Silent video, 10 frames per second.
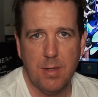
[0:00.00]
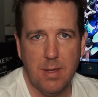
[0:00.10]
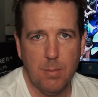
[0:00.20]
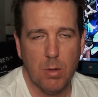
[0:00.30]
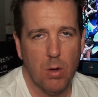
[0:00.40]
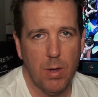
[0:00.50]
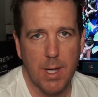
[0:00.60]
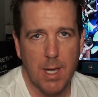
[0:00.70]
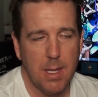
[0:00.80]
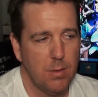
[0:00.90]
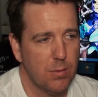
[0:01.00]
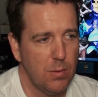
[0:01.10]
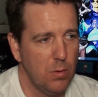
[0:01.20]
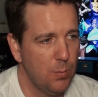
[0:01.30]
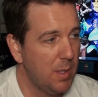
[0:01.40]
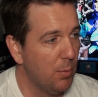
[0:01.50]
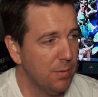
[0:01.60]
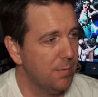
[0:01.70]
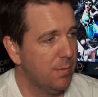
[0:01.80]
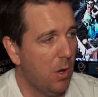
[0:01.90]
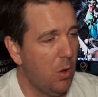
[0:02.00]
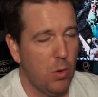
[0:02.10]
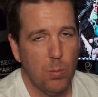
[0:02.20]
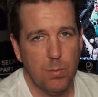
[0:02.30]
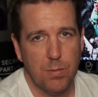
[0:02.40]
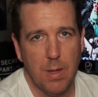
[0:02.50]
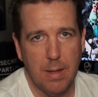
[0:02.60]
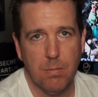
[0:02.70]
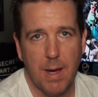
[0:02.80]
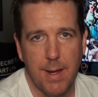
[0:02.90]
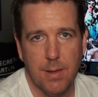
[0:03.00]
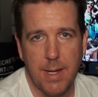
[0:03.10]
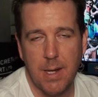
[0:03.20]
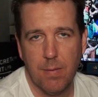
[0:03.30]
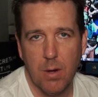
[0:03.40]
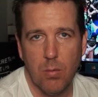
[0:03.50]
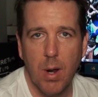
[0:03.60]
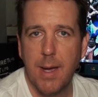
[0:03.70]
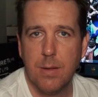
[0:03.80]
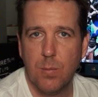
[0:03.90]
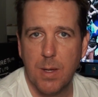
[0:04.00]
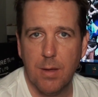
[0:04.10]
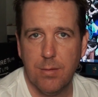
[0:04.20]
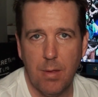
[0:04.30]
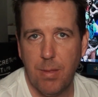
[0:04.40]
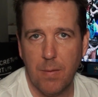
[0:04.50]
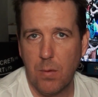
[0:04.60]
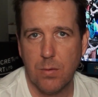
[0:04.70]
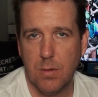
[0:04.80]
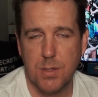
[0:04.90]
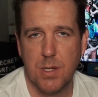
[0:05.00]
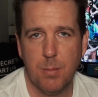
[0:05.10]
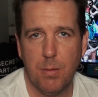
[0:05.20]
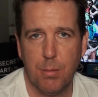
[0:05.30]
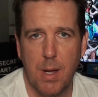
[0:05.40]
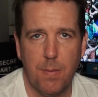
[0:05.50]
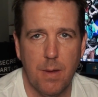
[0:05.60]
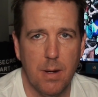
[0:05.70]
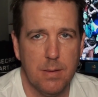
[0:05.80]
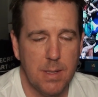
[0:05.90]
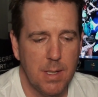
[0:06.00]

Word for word: team going into people's homes and violating their rights because they think there's a legitimate threat there.